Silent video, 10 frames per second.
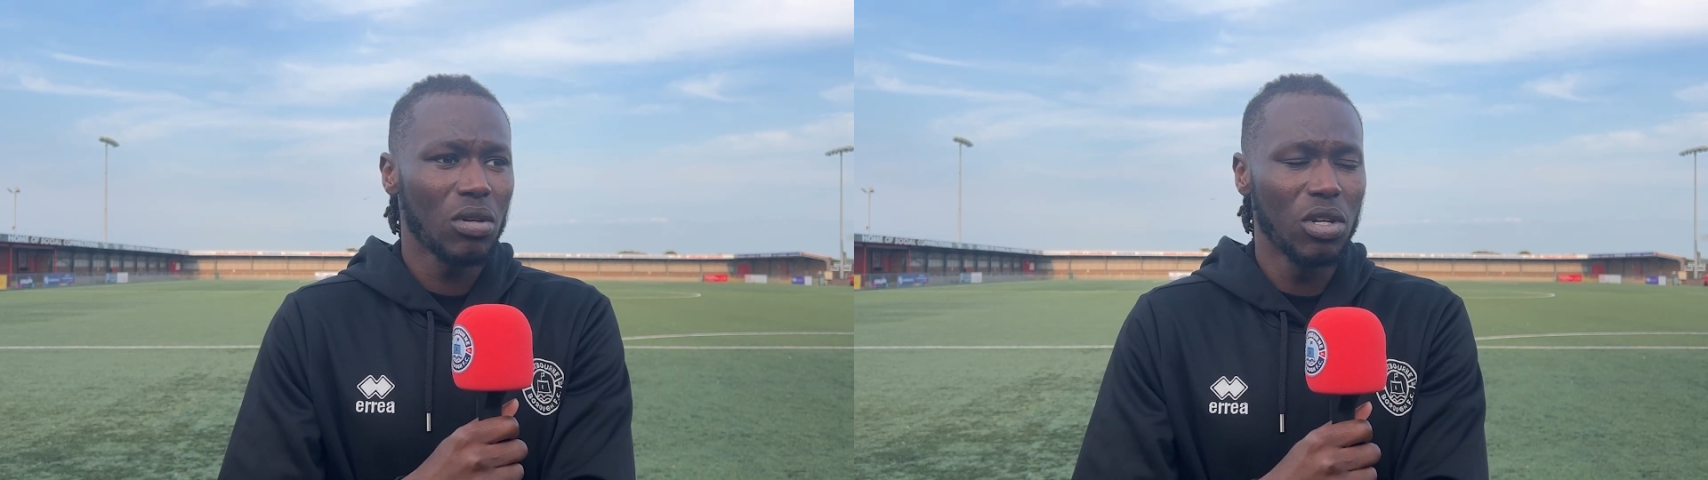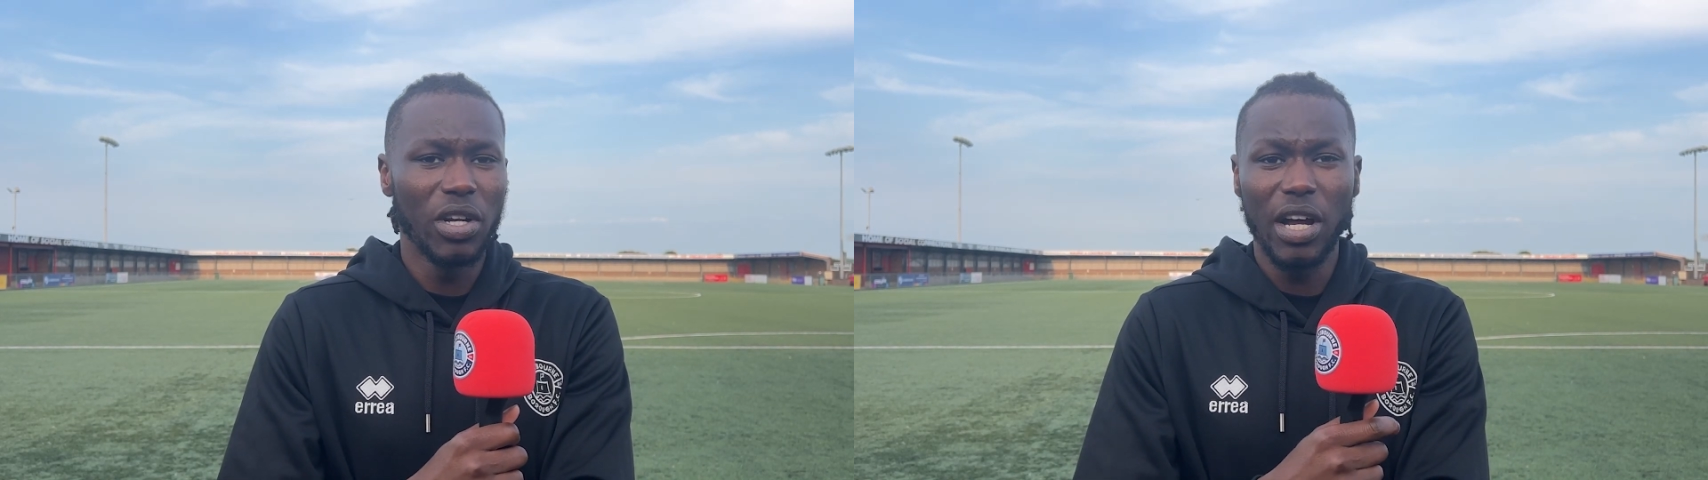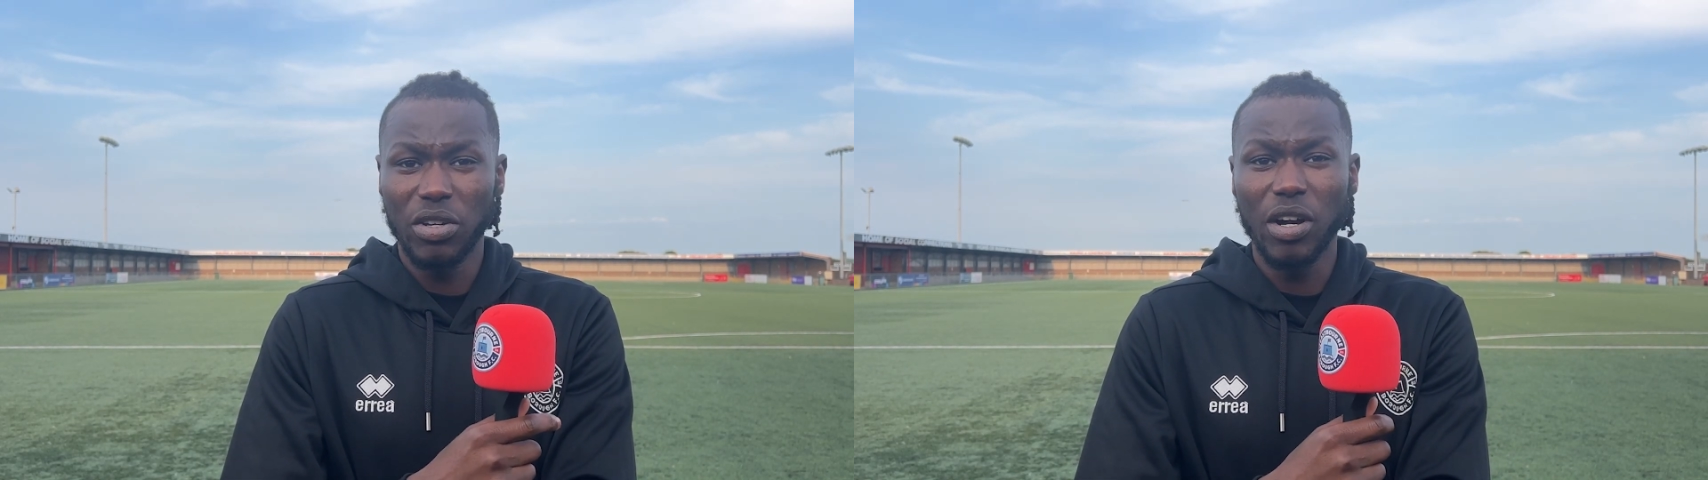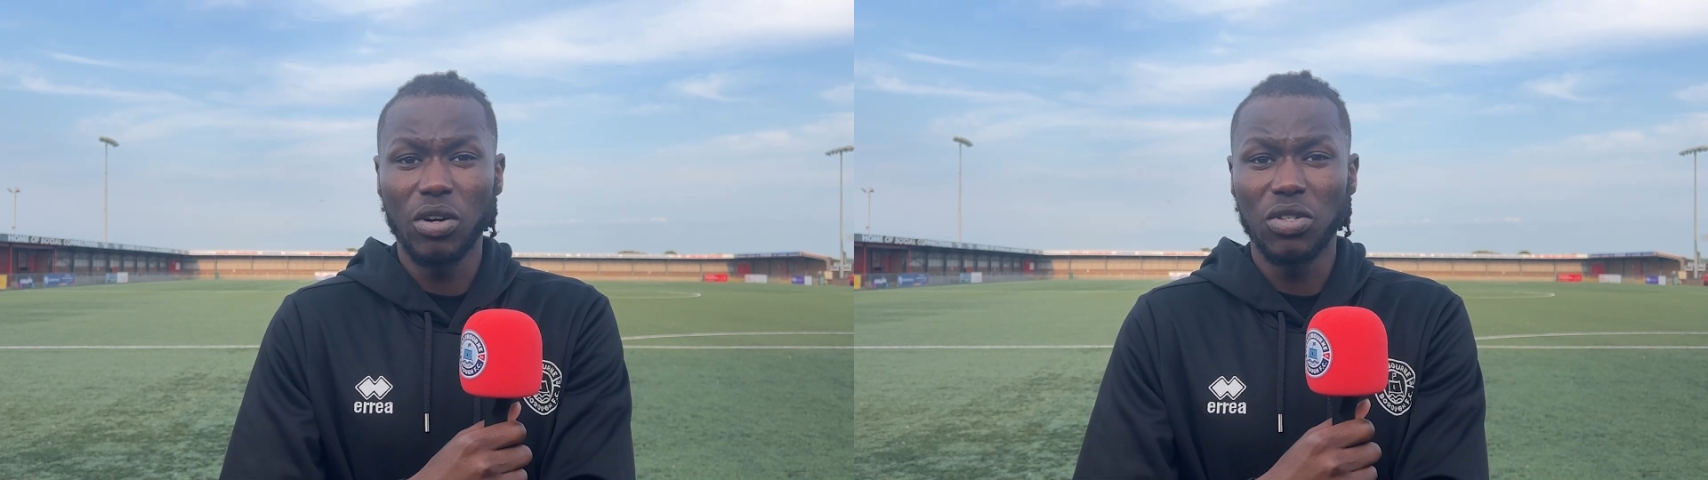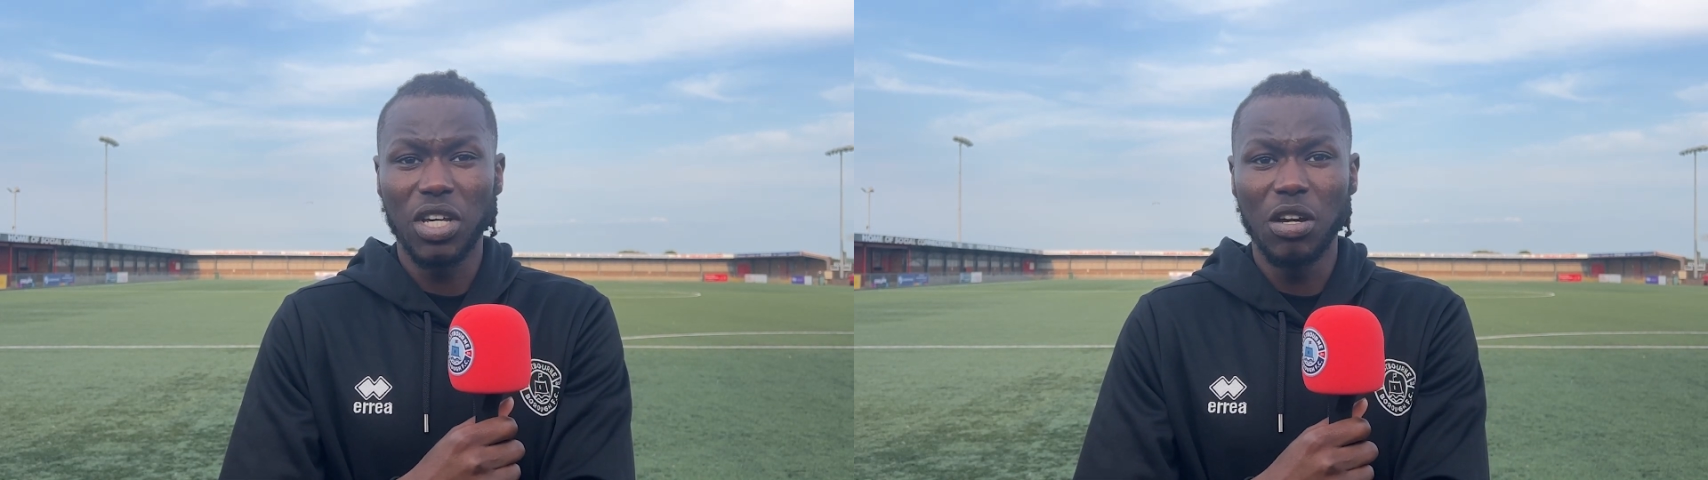You know, they're a
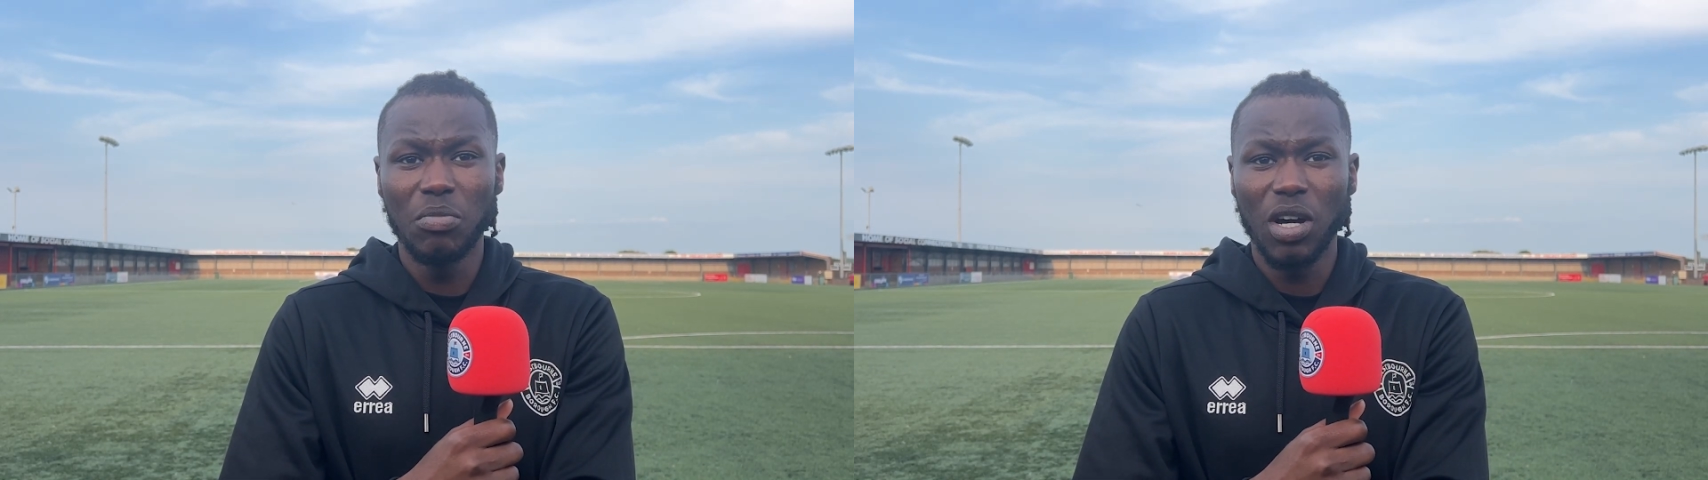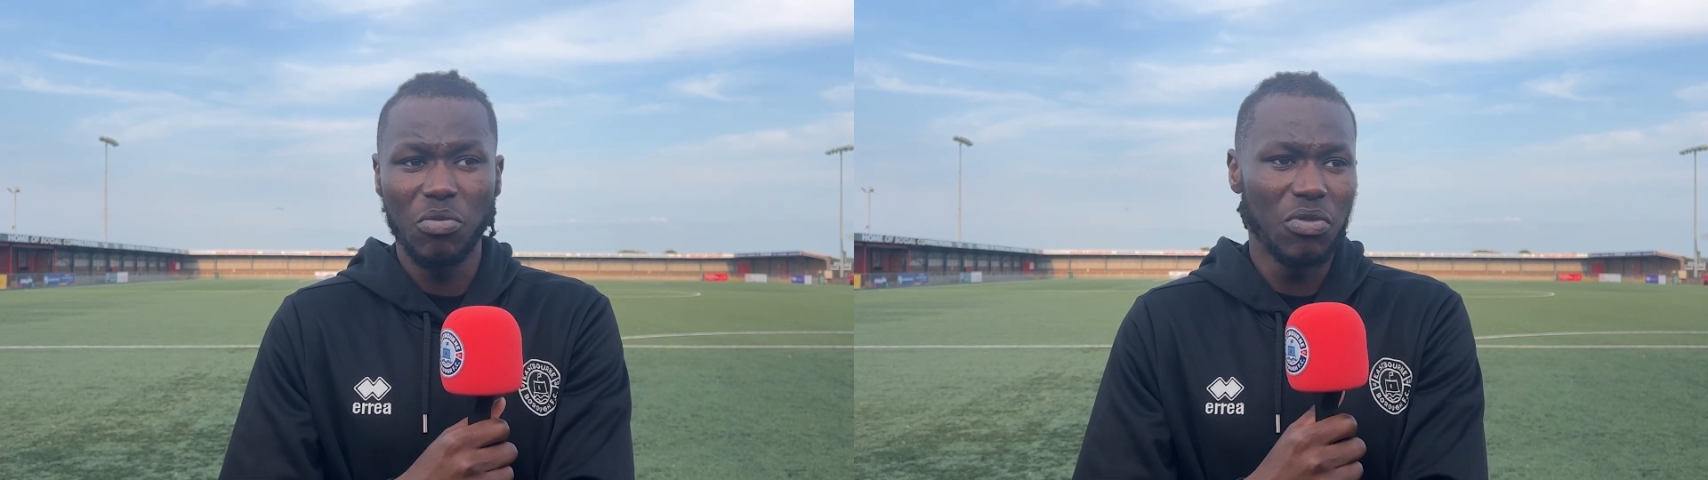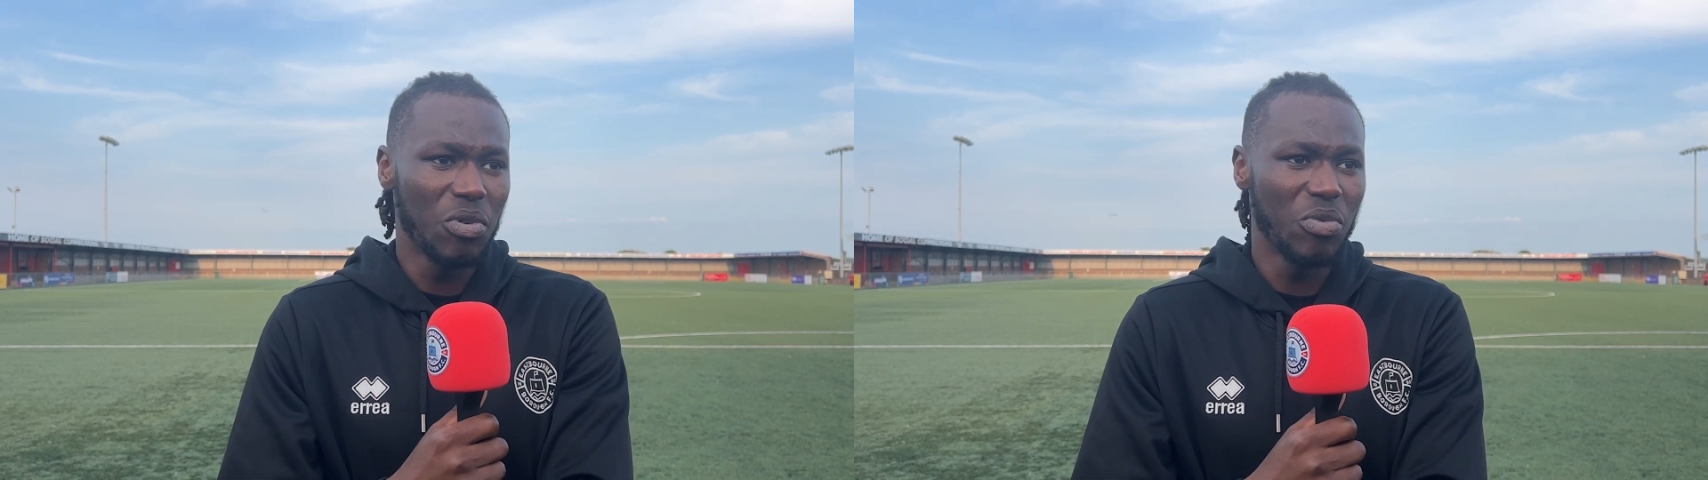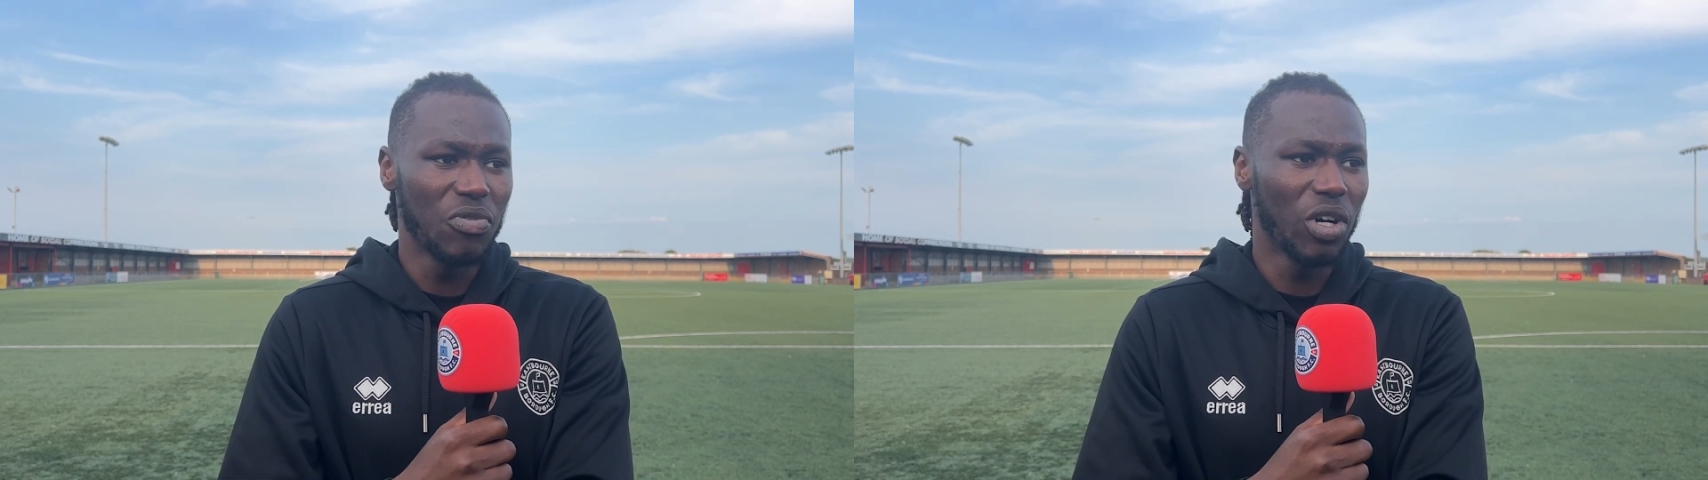good team. We've